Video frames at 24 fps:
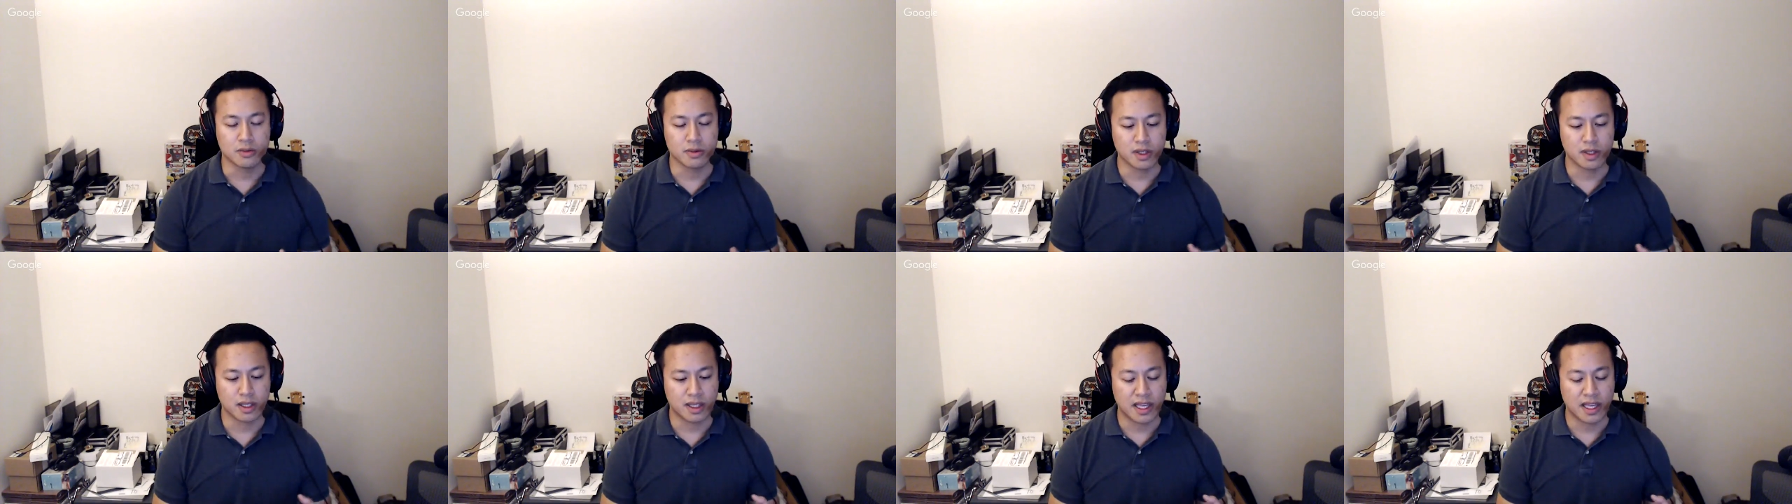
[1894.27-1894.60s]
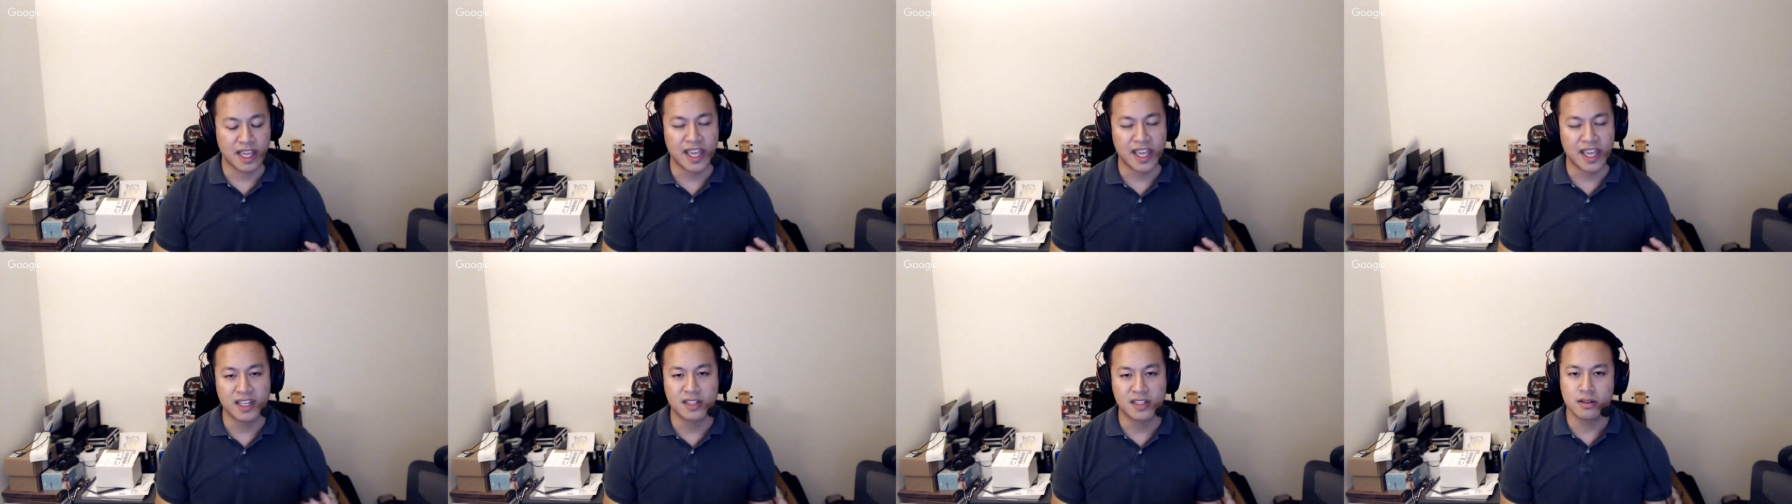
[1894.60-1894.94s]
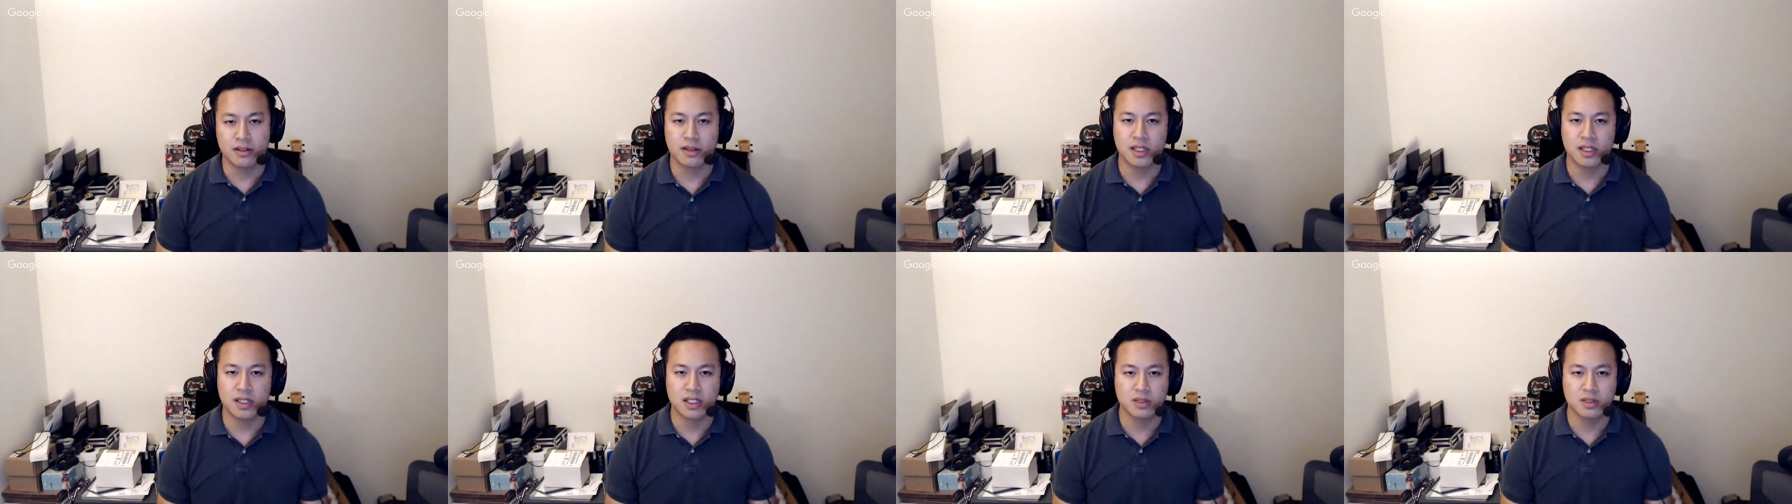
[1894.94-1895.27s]

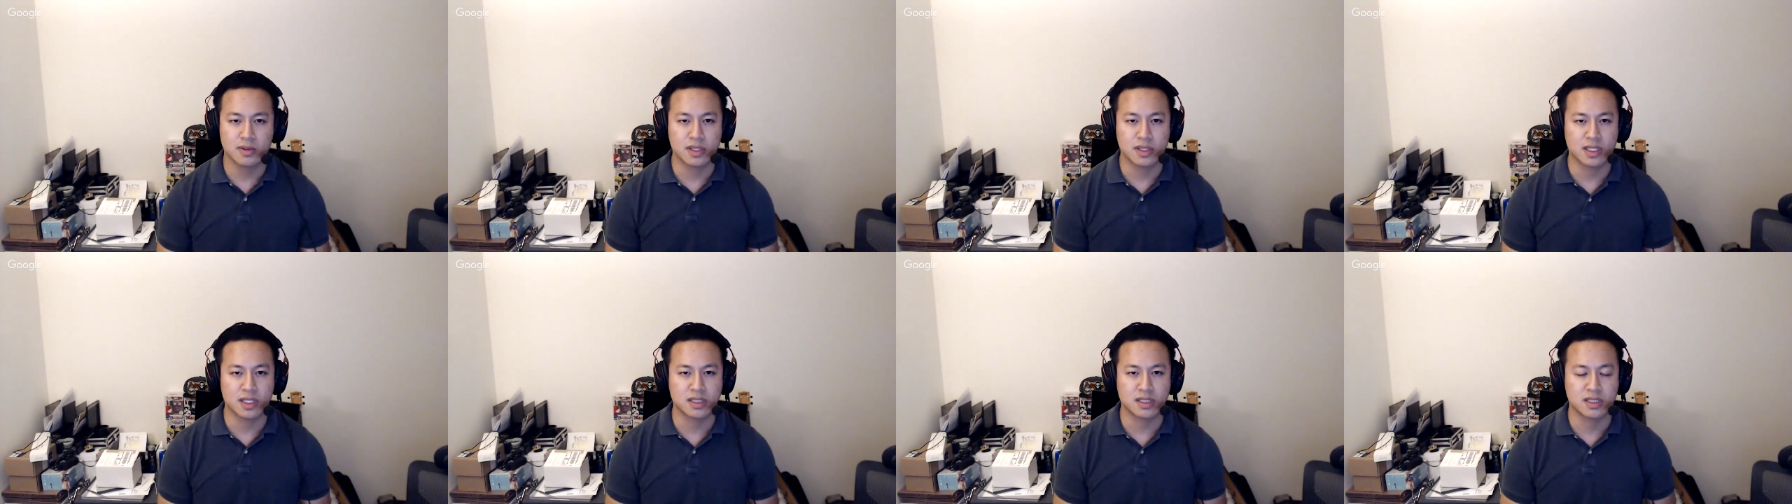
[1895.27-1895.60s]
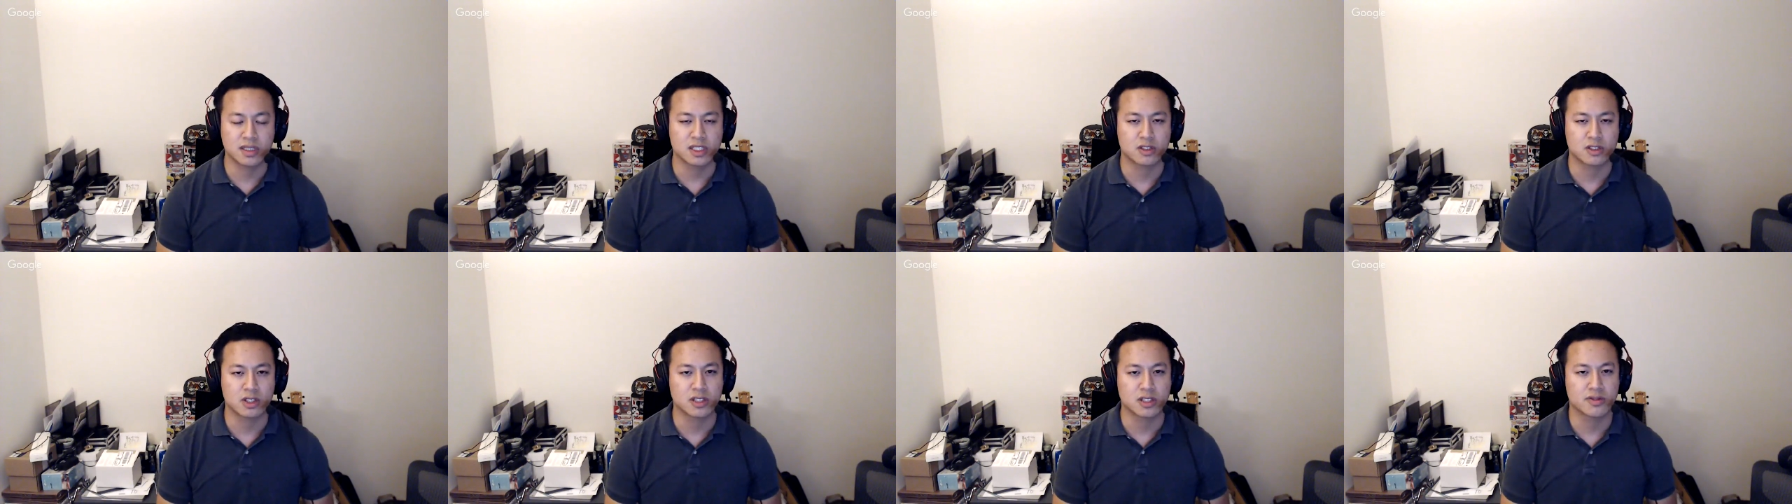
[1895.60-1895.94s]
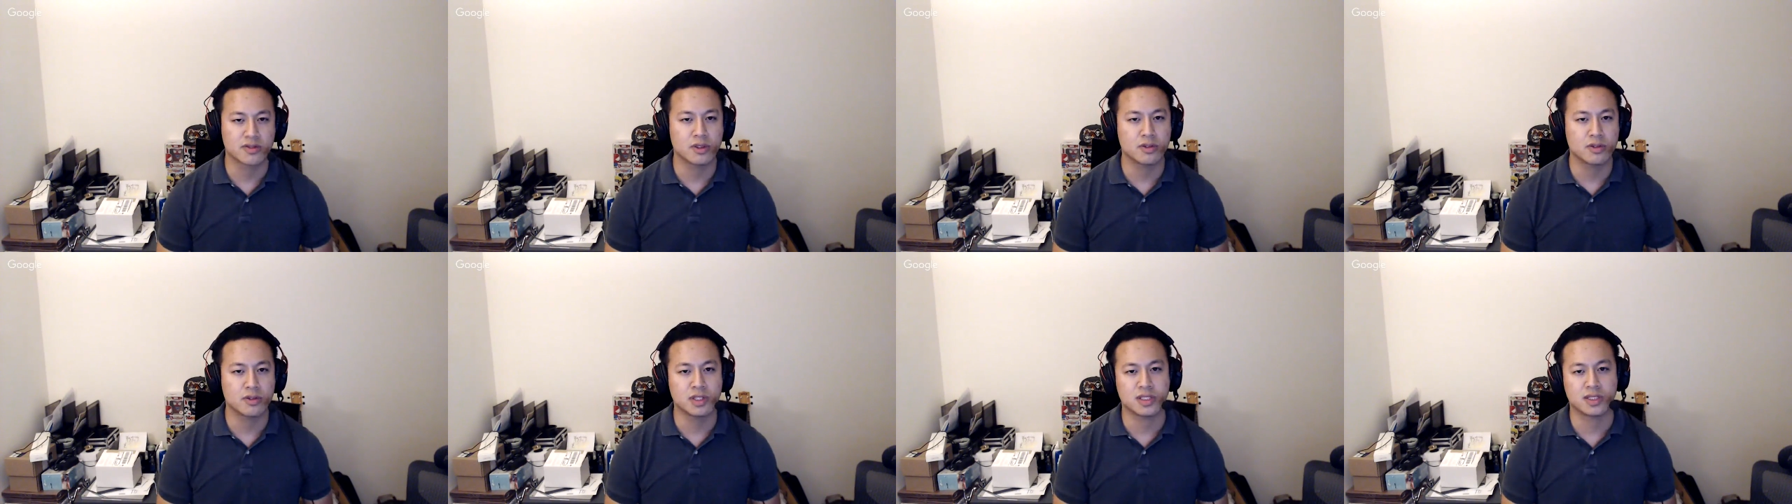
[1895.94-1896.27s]
handle things when things get stressful,